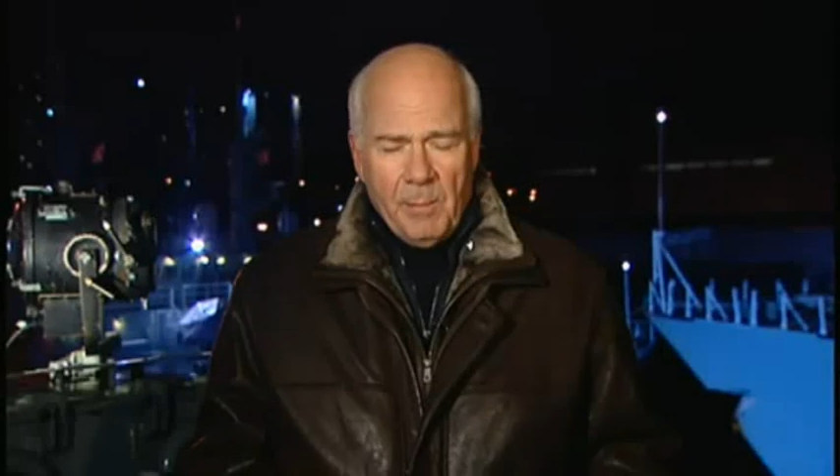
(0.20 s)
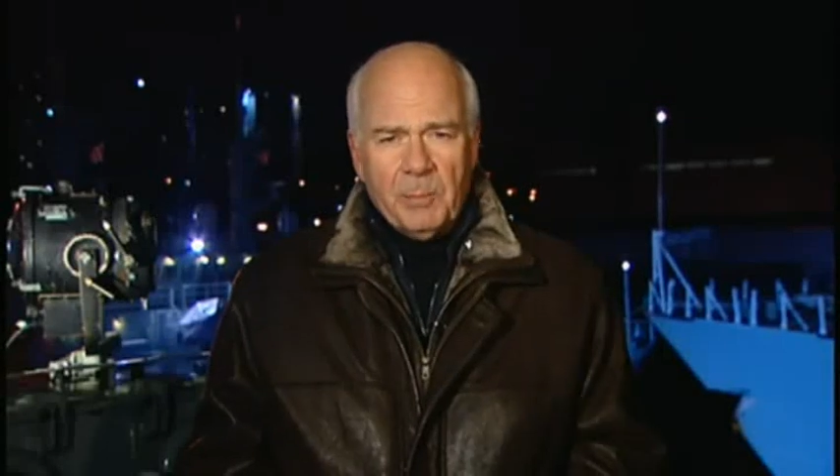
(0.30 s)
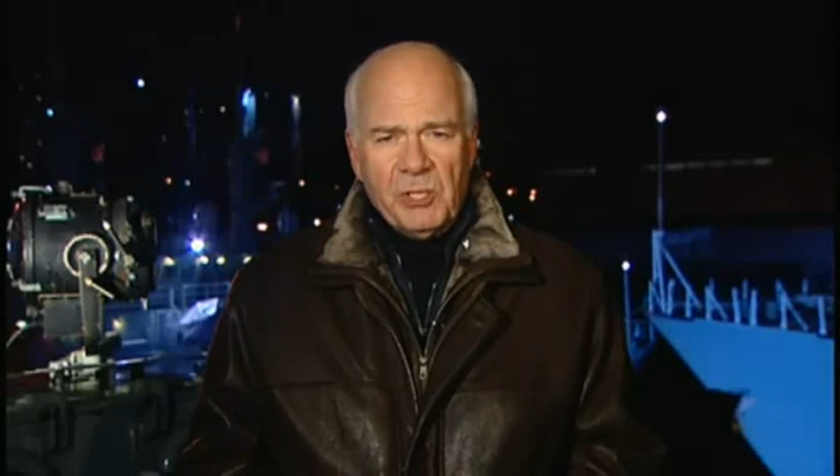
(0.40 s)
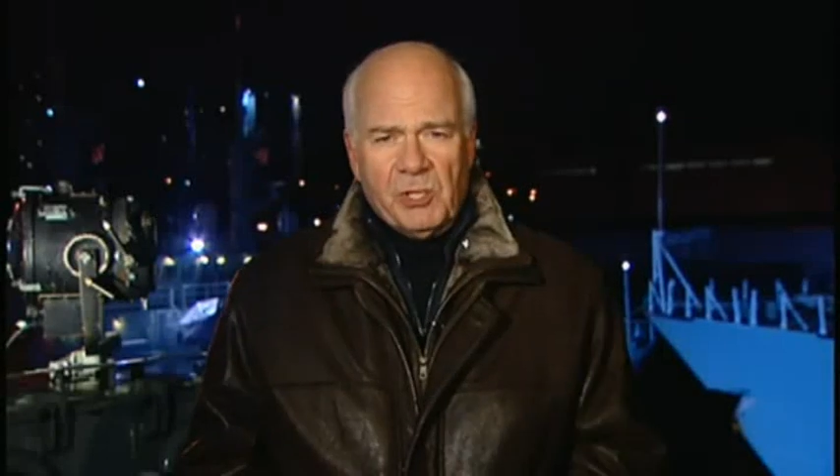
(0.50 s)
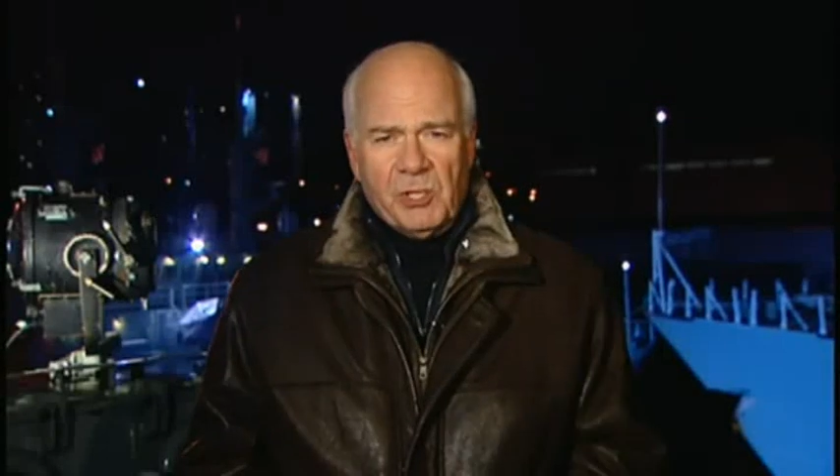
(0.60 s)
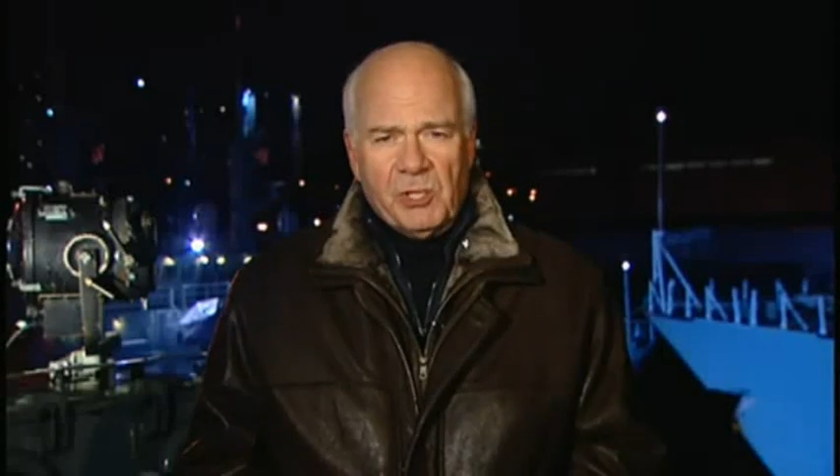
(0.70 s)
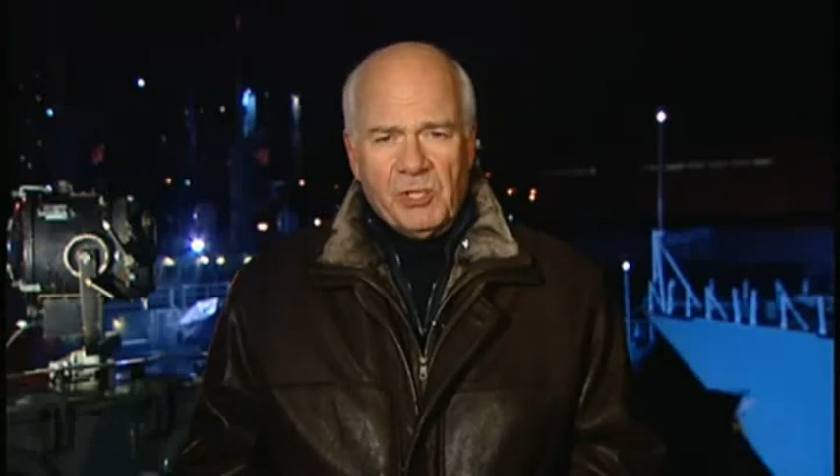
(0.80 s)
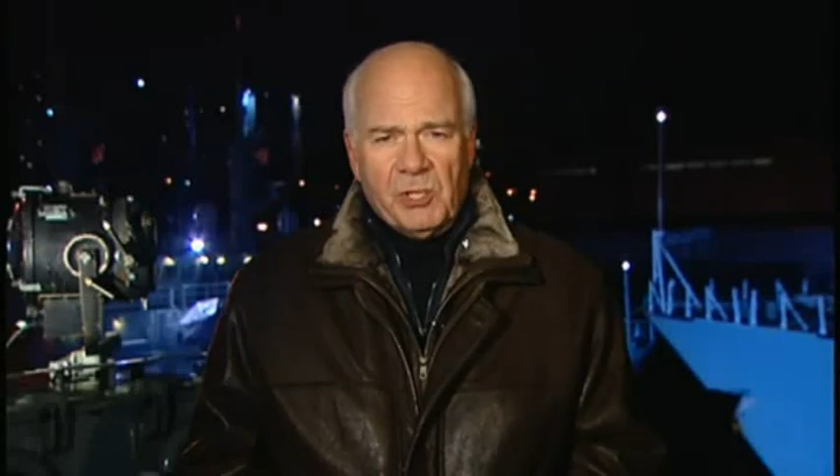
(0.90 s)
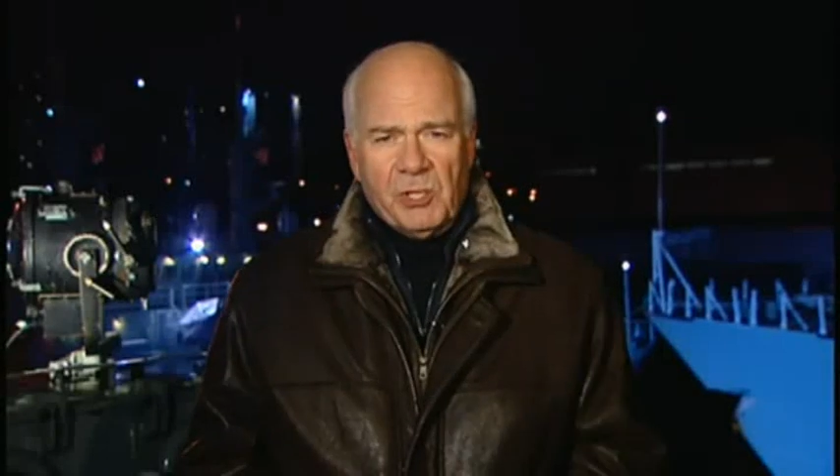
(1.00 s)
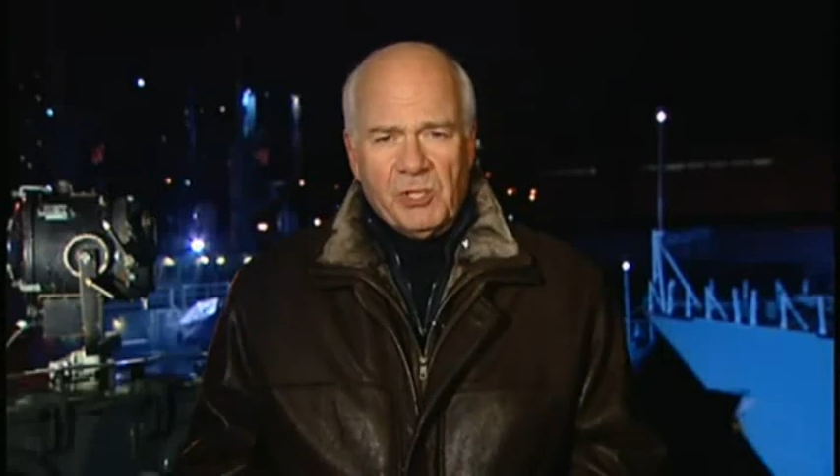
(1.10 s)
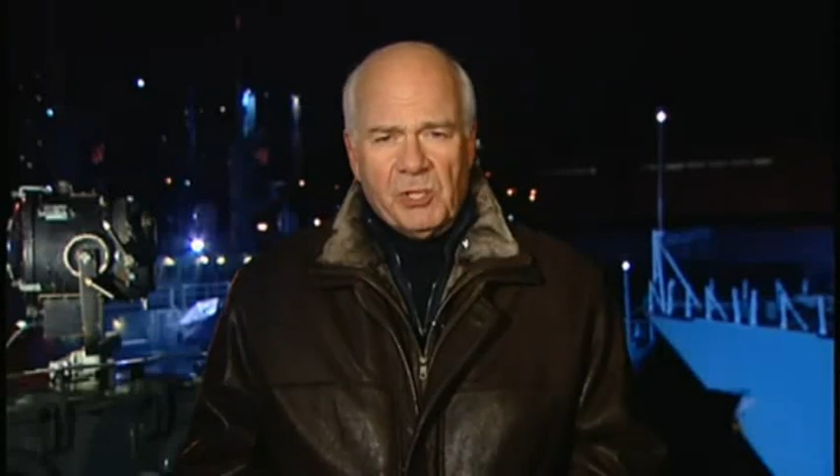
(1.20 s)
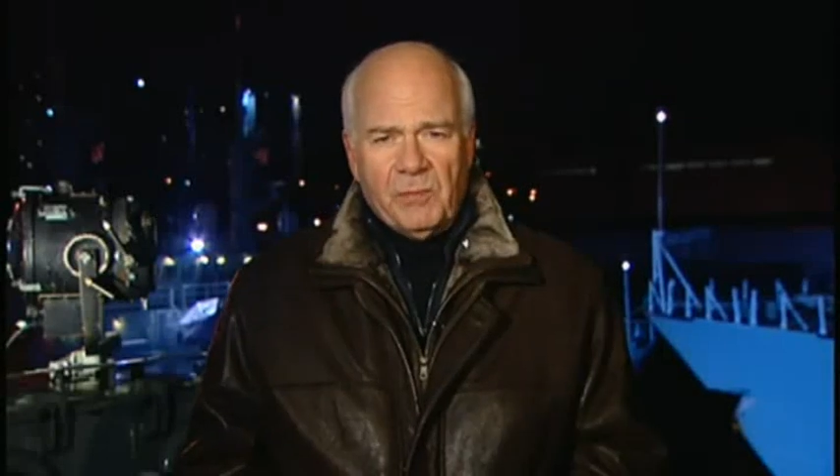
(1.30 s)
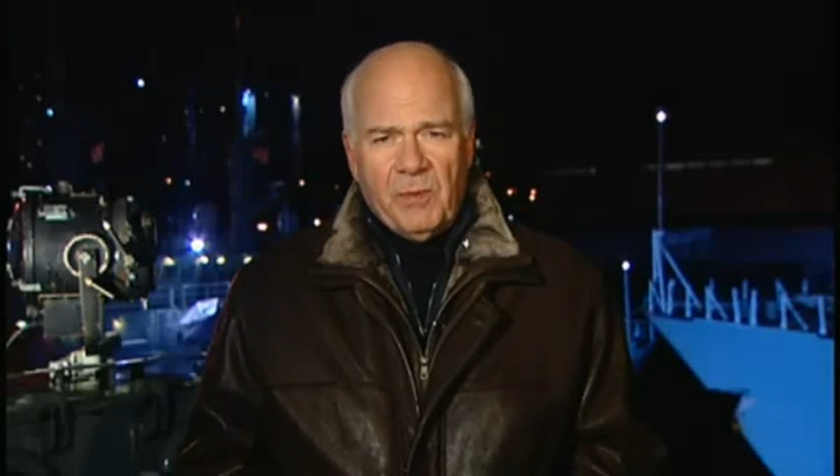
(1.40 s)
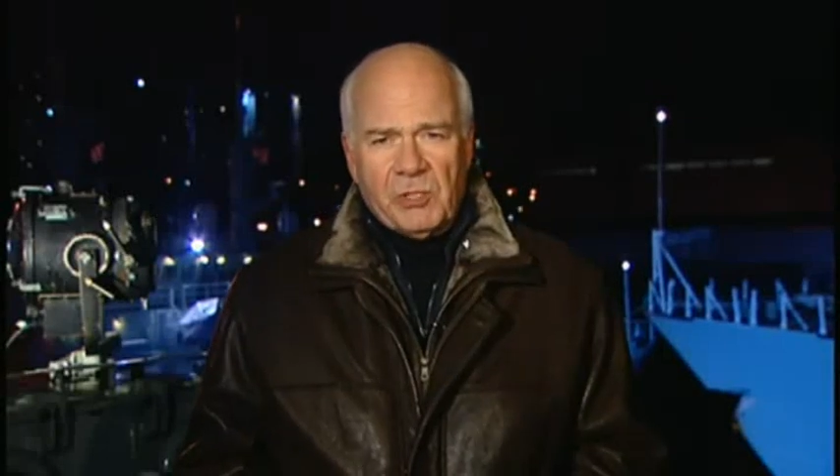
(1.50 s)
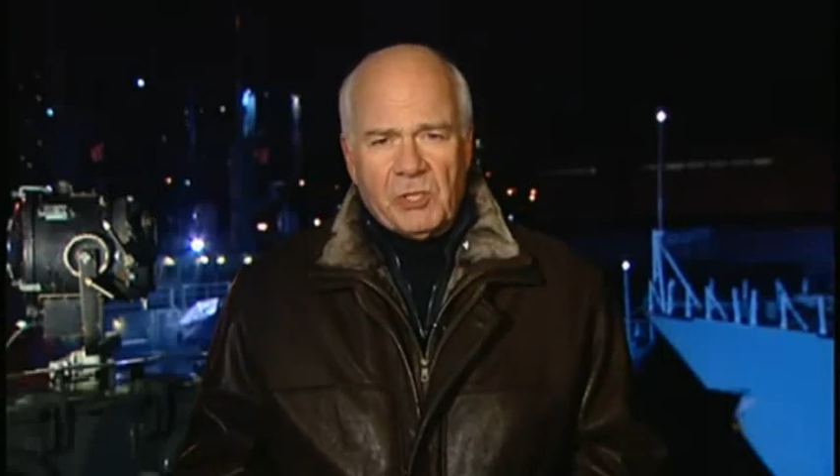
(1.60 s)
A market place
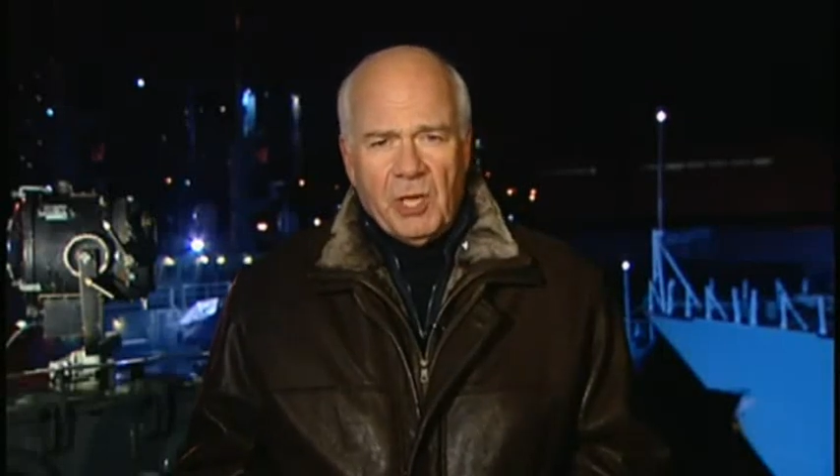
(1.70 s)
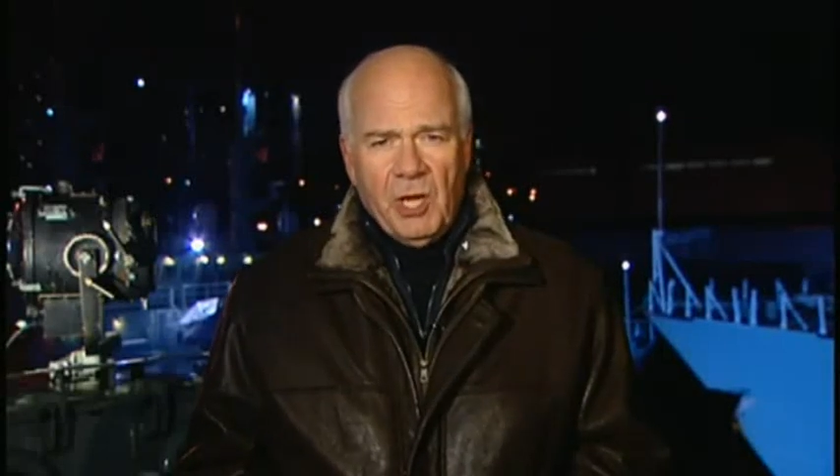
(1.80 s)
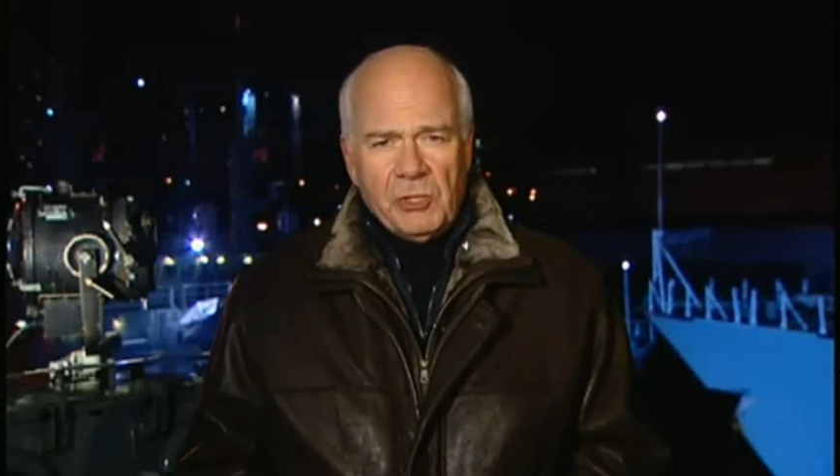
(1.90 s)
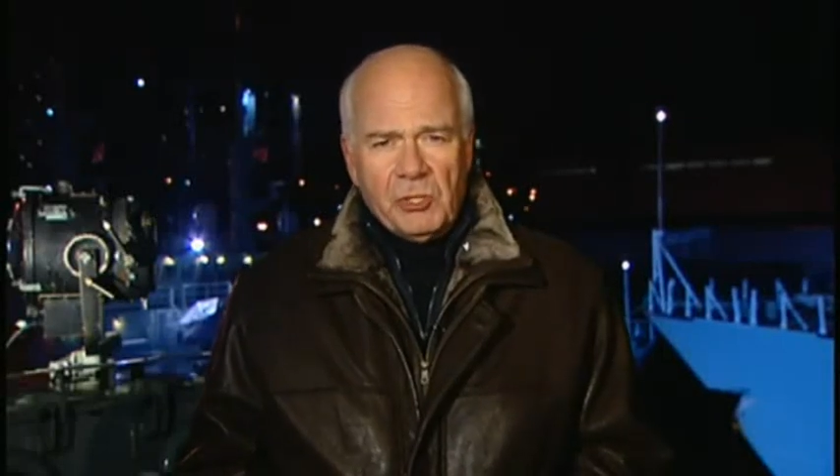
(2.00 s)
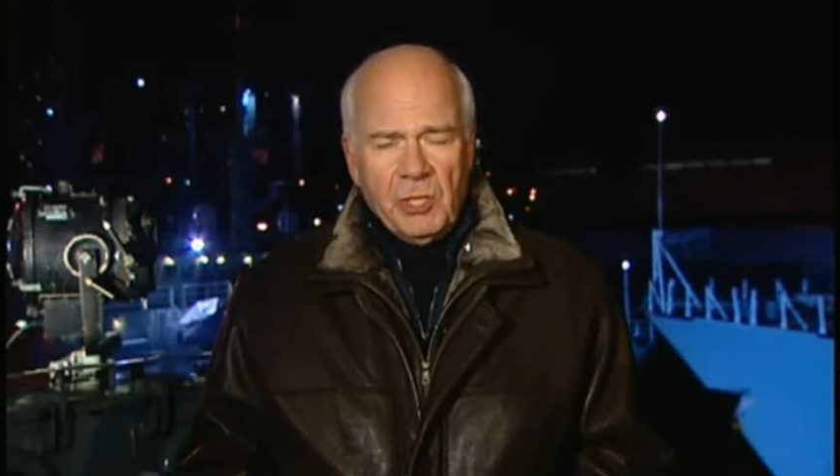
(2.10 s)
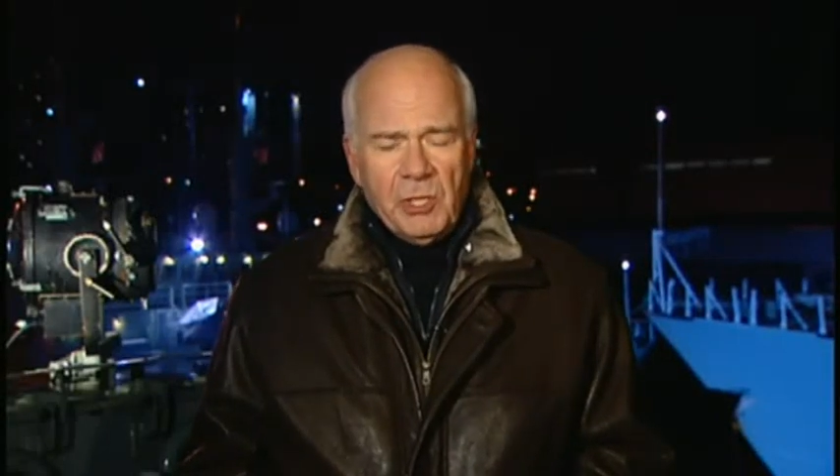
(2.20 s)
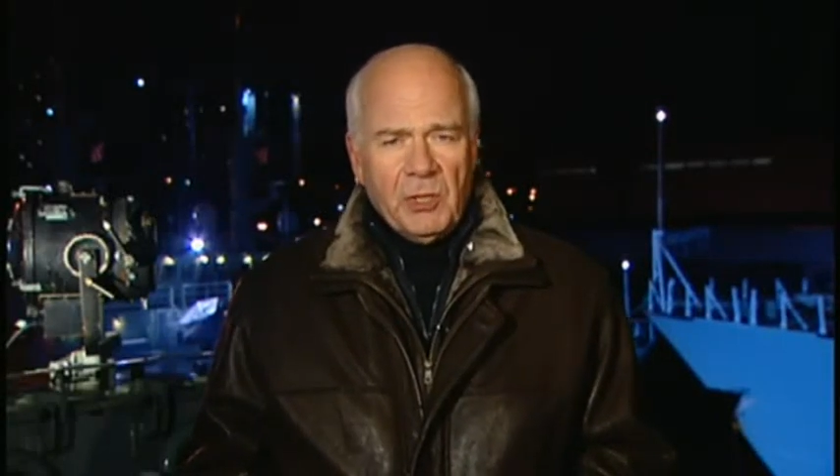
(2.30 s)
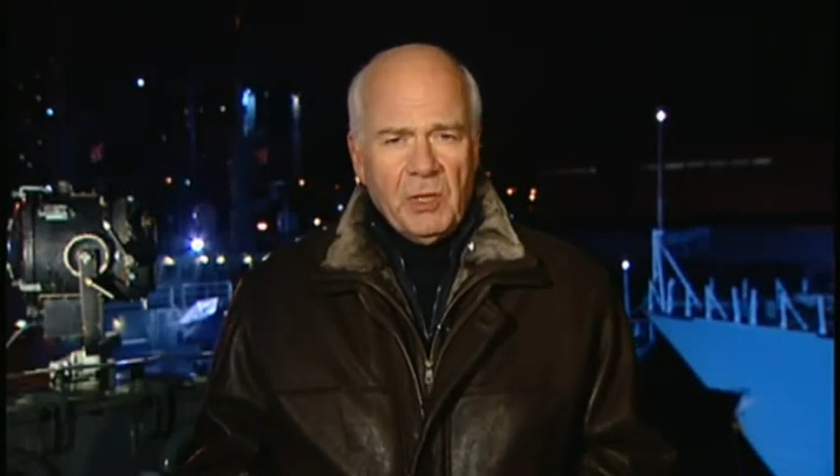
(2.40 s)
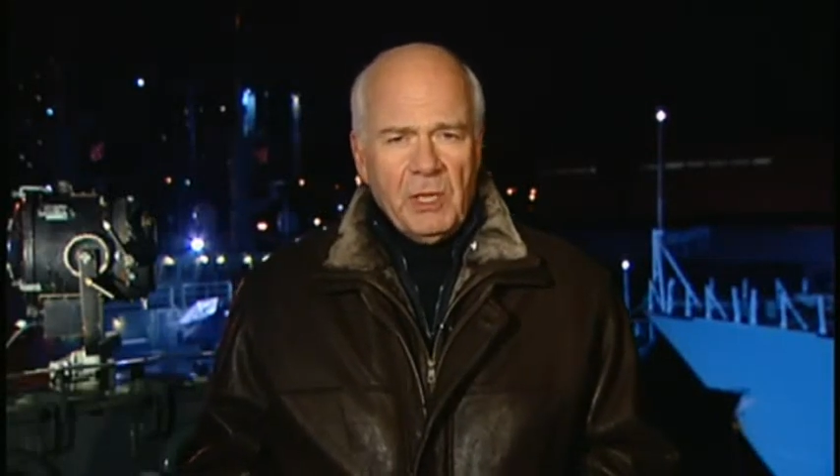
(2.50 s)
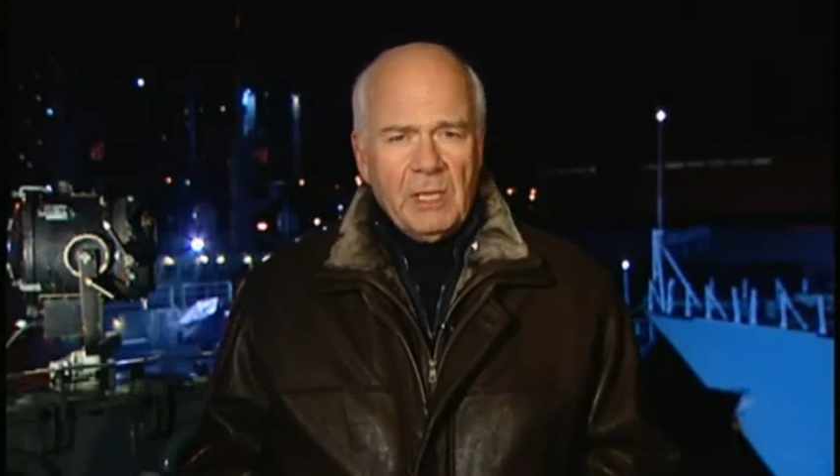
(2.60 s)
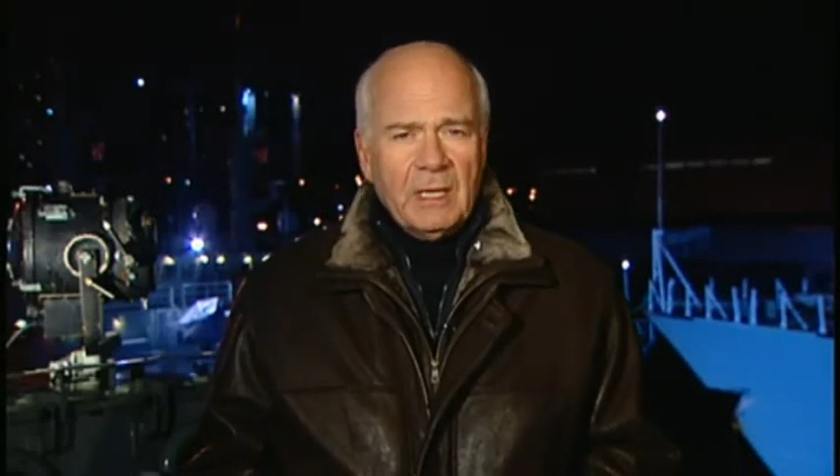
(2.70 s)
investigation into the